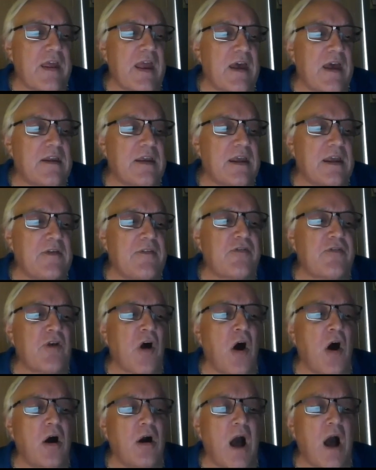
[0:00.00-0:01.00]
had a
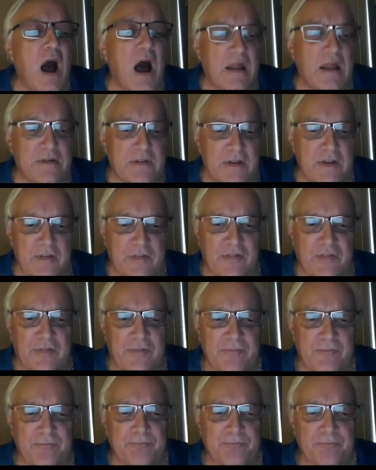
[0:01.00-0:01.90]
song hotness